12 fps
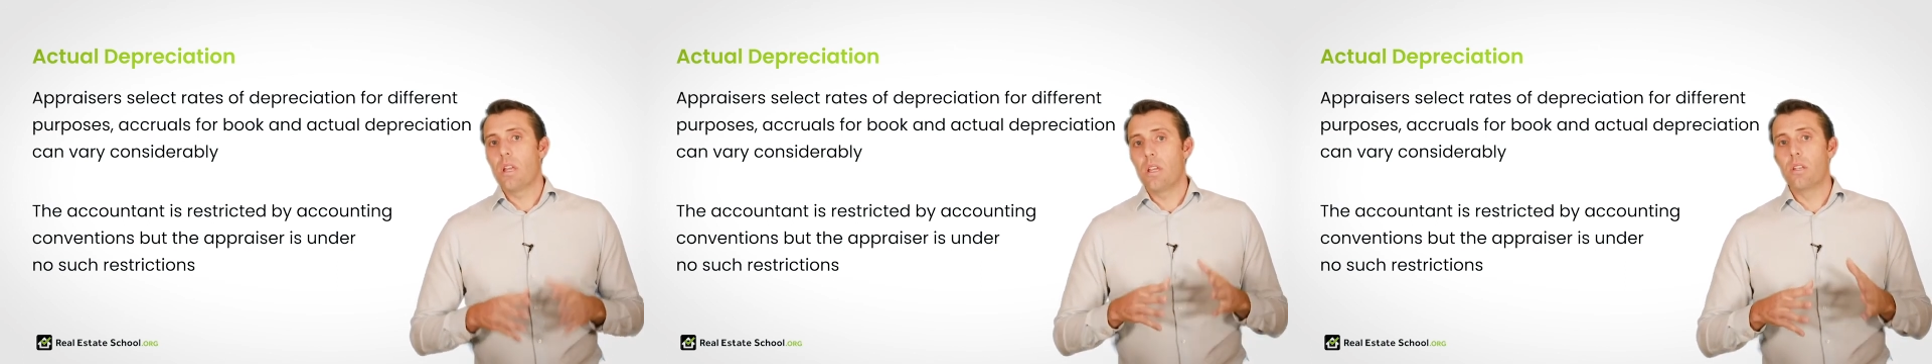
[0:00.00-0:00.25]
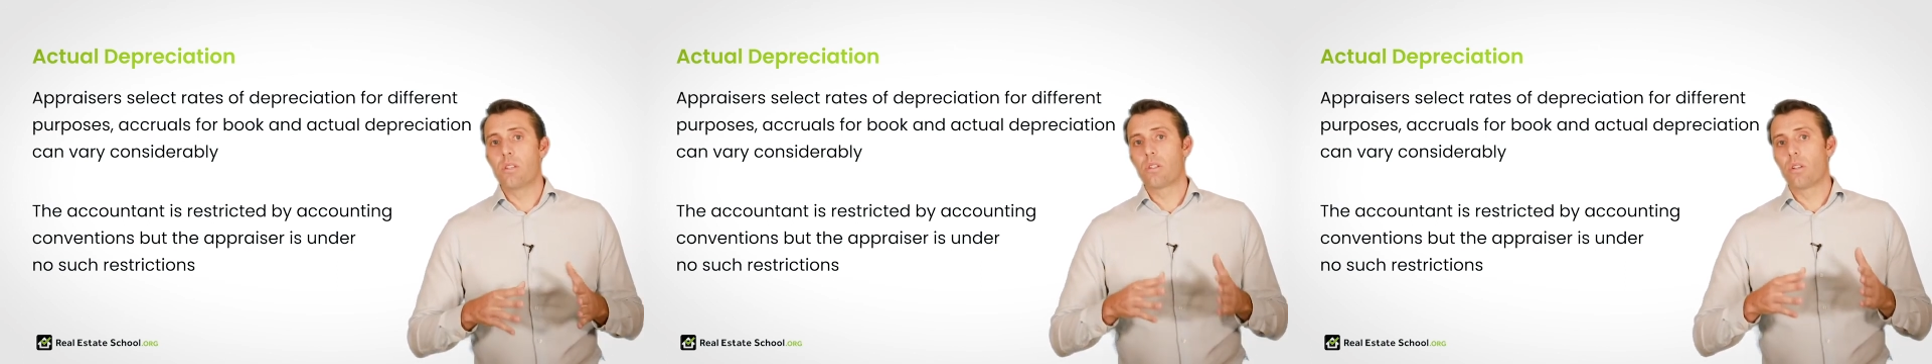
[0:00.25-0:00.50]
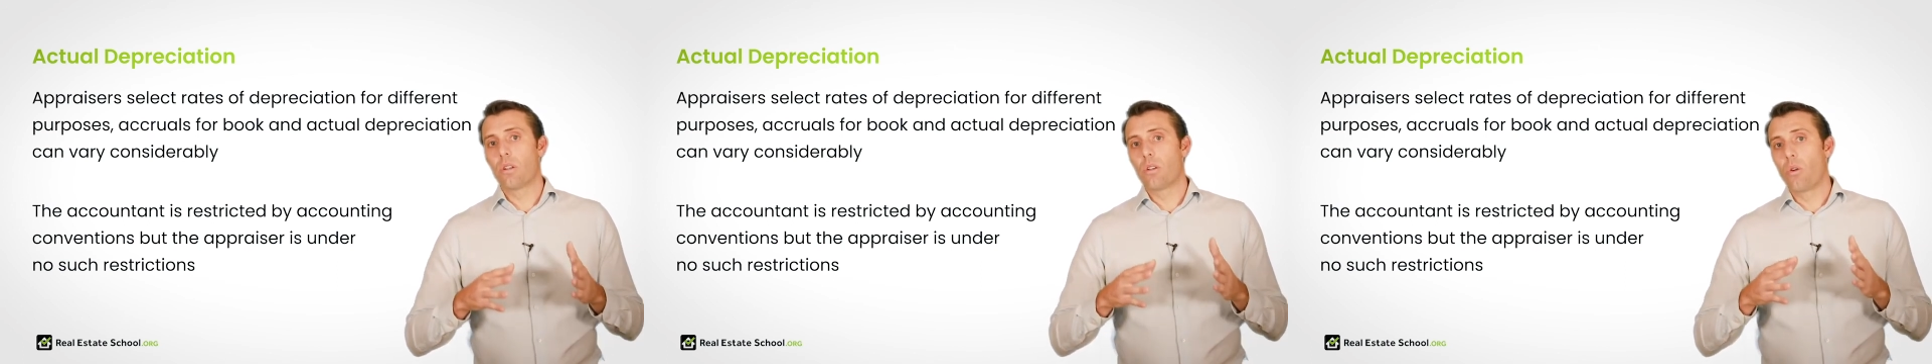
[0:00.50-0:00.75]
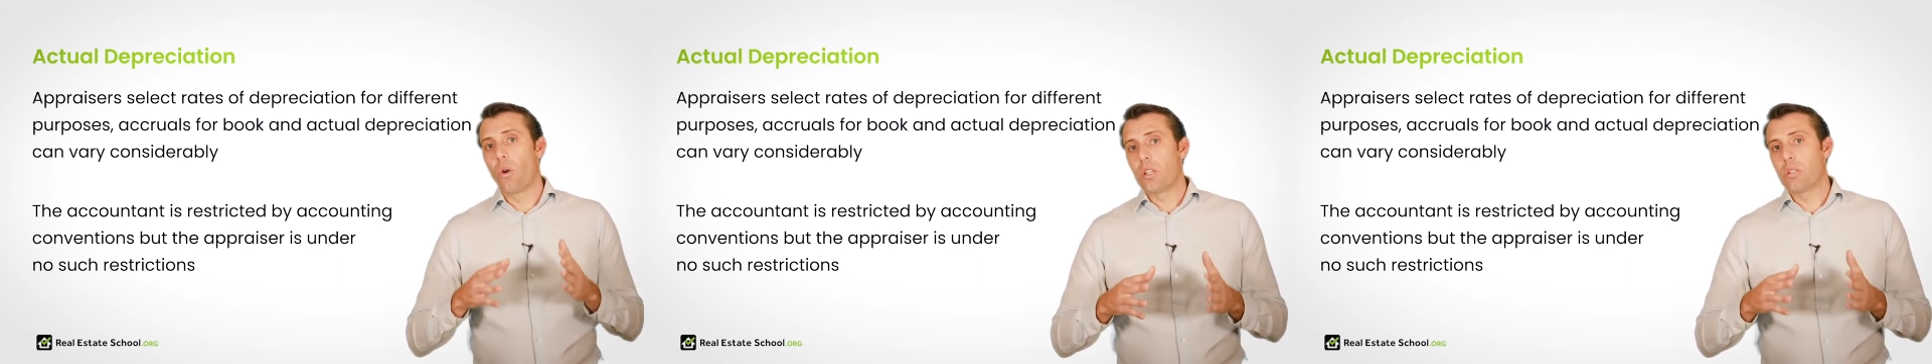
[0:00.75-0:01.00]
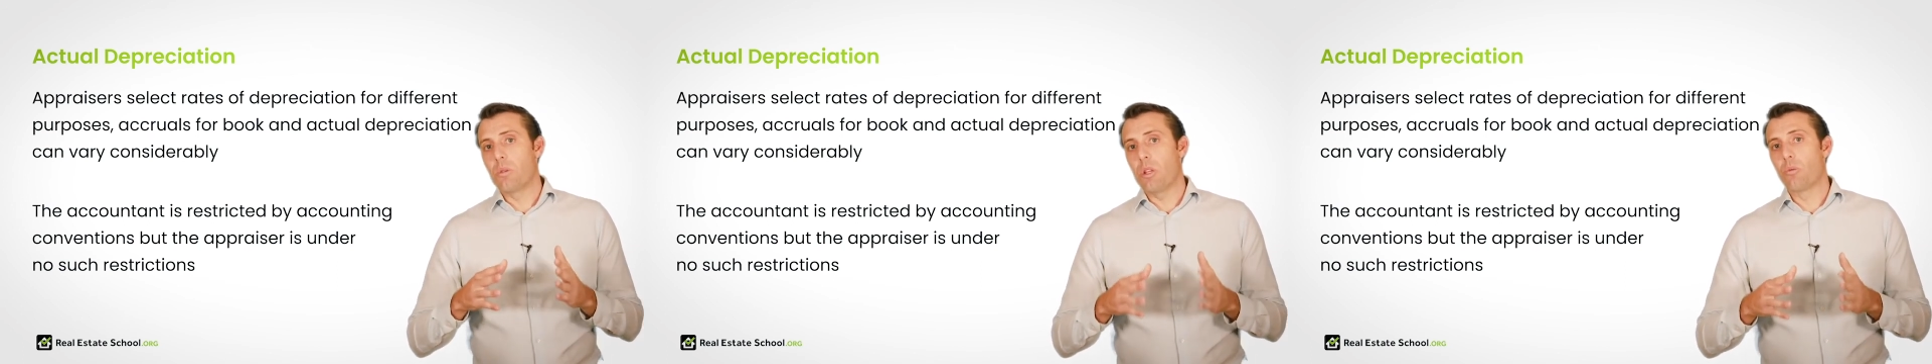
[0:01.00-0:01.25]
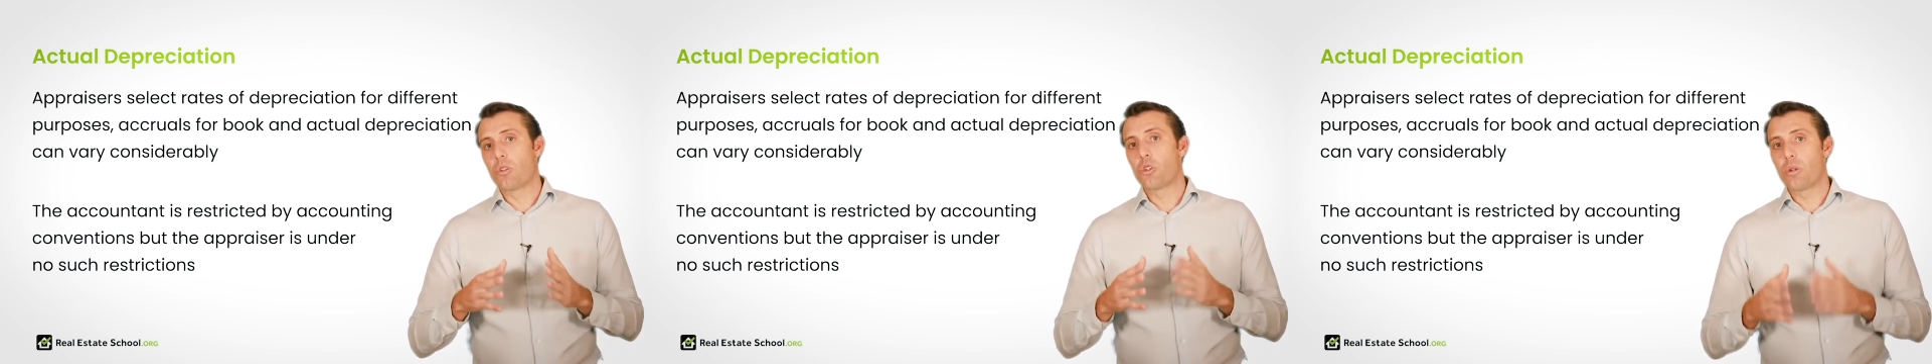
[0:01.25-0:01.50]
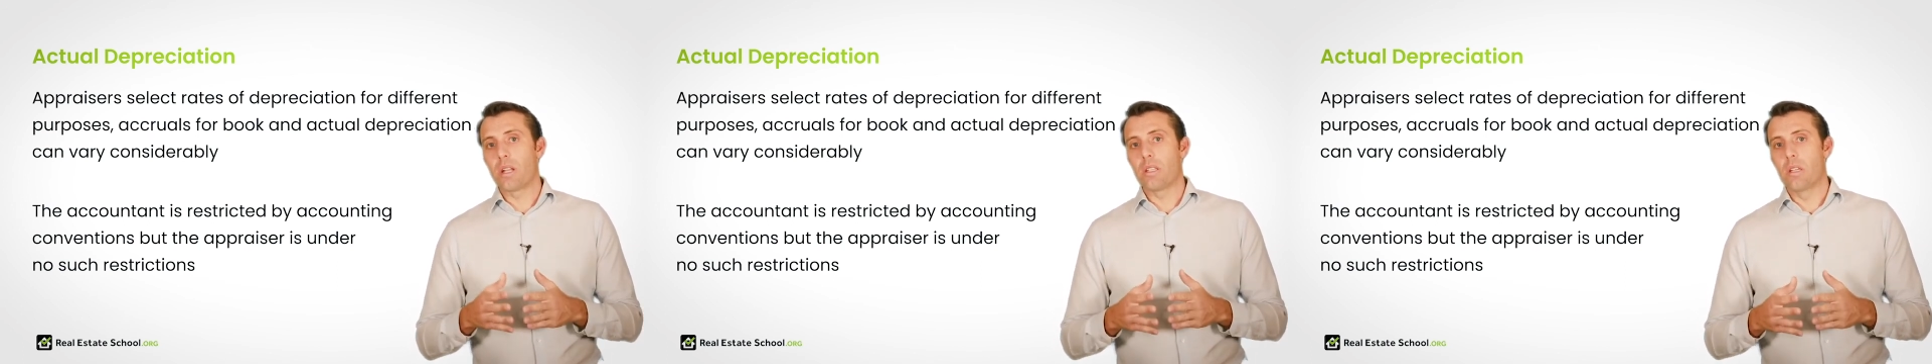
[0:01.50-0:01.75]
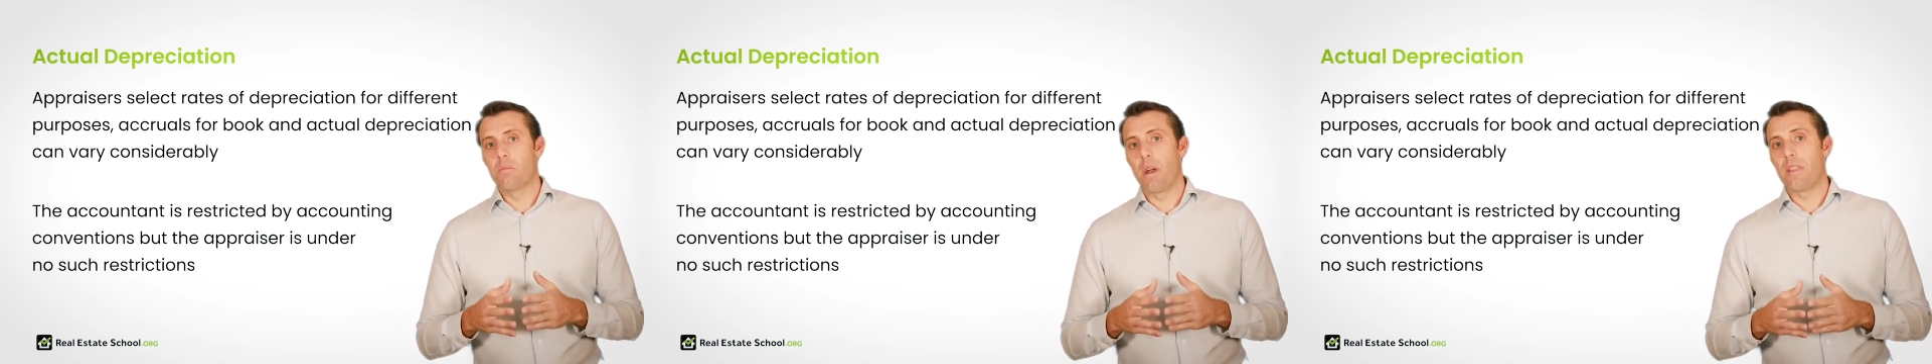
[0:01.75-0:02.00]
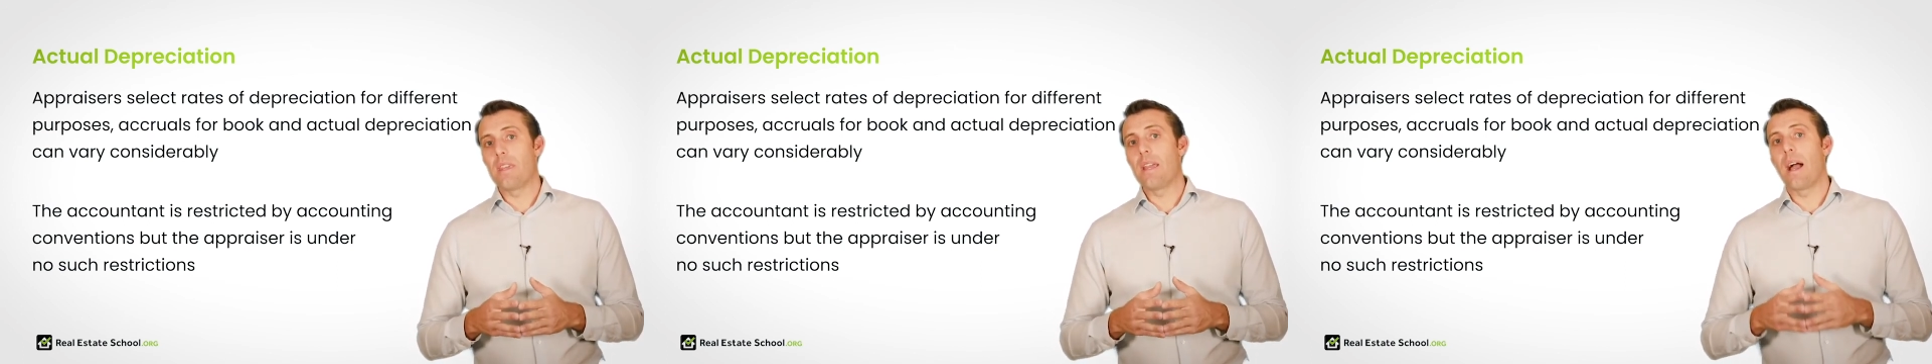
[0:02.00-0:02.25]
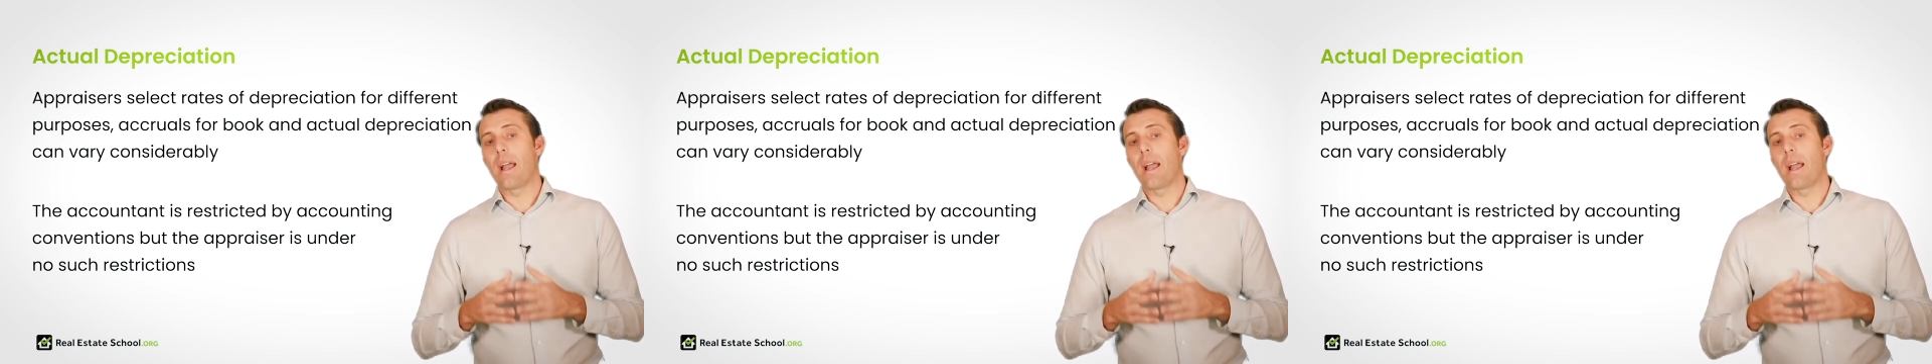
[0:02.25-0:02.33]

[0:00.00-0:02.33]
is going to be restricted by the